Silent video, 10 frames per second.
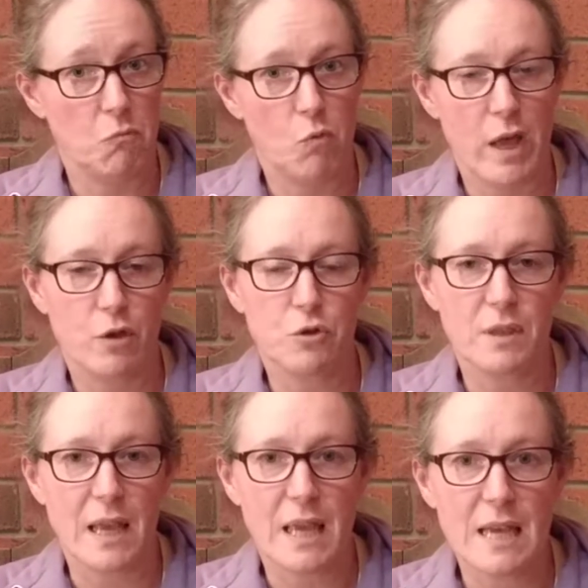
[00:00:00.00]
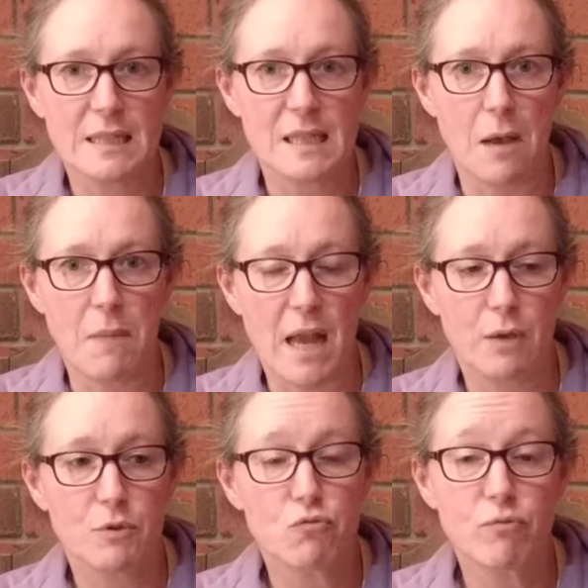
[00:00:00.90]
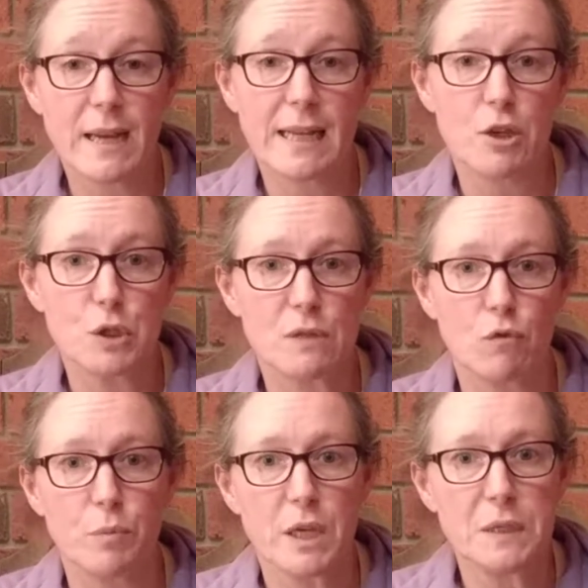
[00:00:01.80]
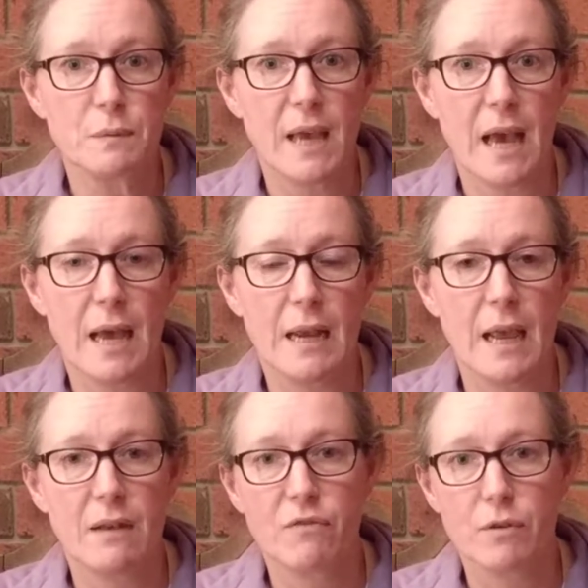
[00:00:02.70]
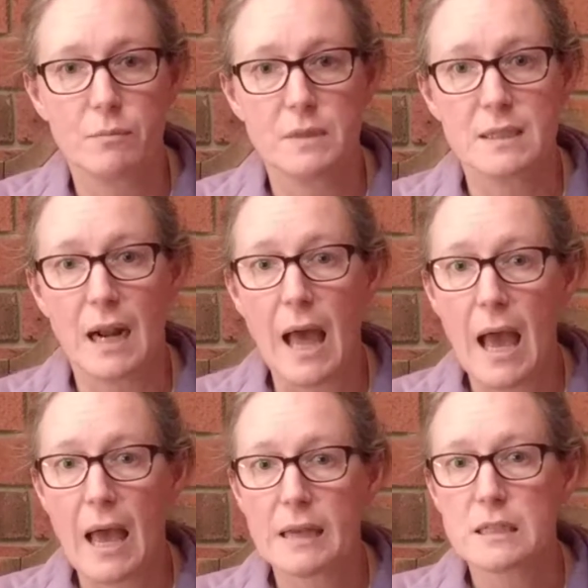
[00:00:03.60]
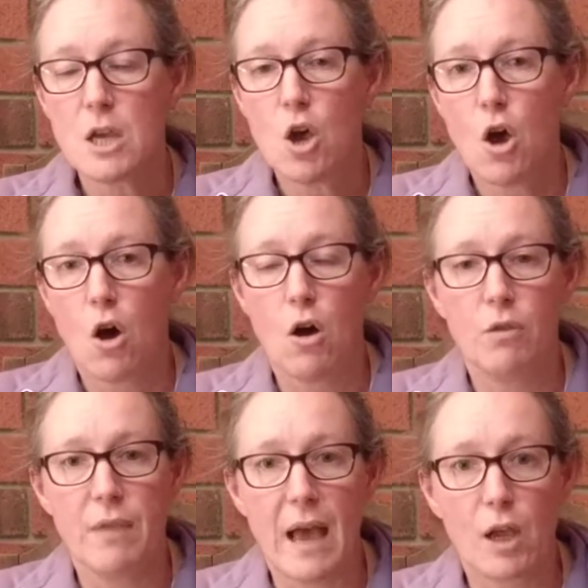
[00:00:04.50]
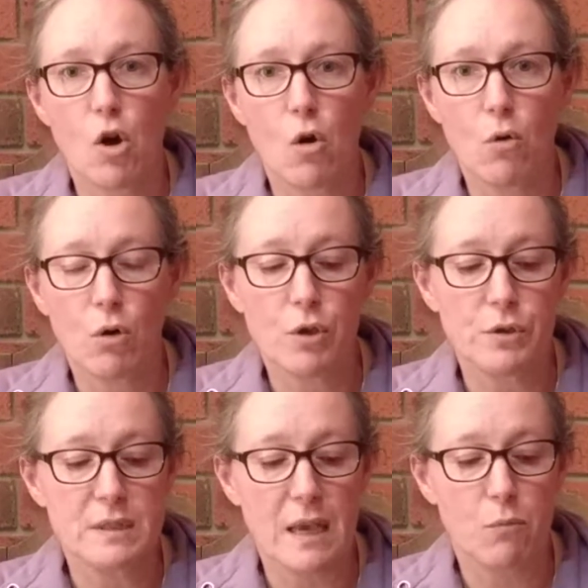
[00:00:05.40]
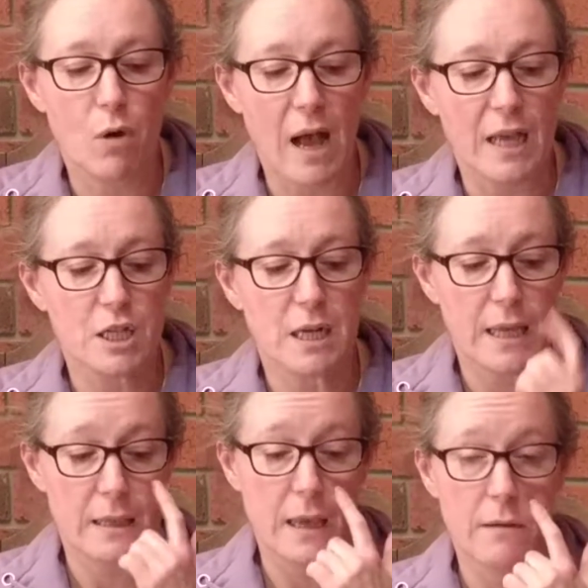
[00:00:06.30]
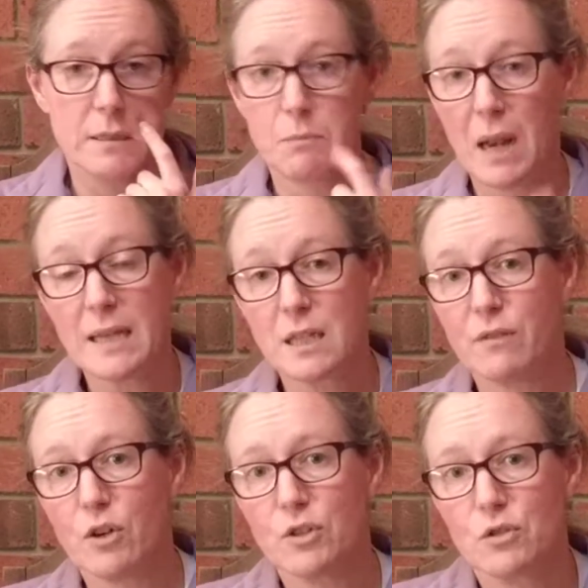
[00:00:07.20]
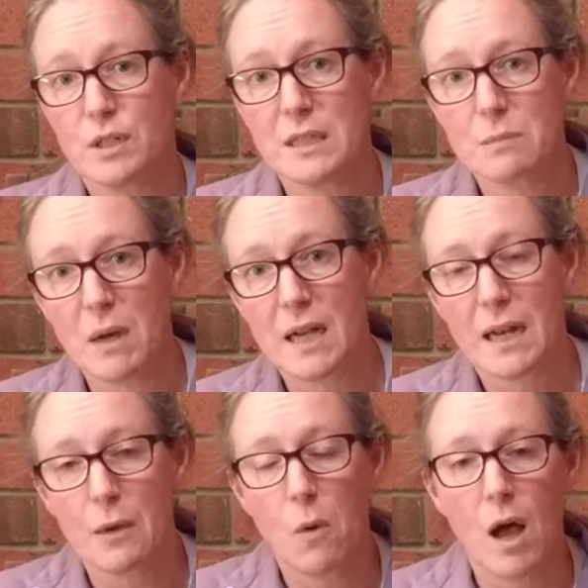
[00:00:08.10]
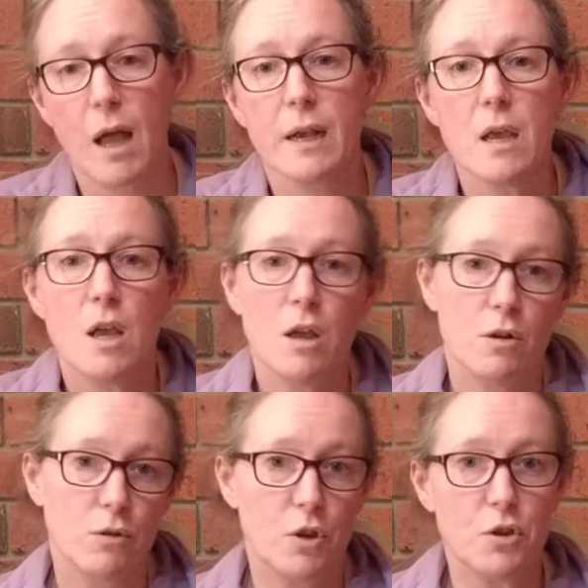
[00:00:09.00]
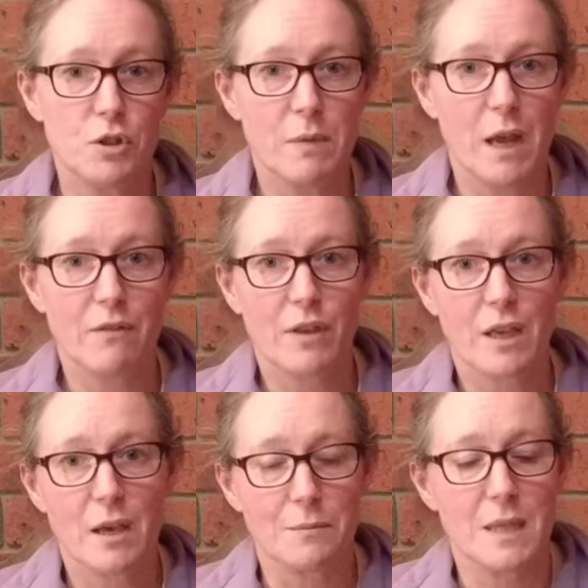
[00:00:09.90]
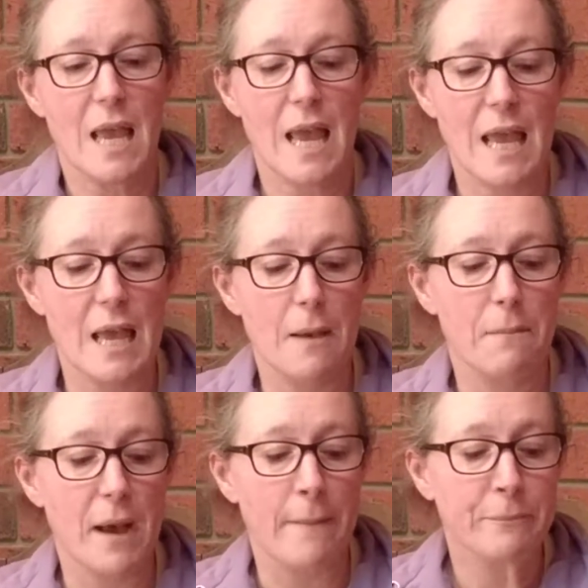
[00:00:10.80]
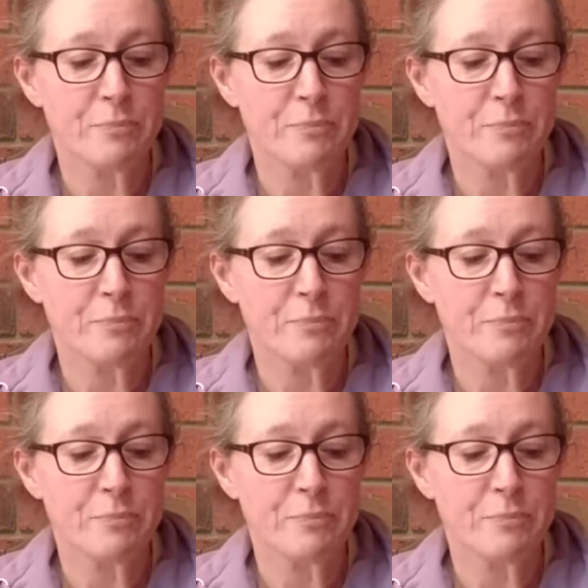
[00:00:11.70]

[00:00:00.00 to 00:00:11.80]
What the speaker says: where could they get some? And it was really useful because we had Ed from the Cellar Hand on that call who said, well, actually there's plenty of Austrian sparkling wine, not a huge amount of it comes here, but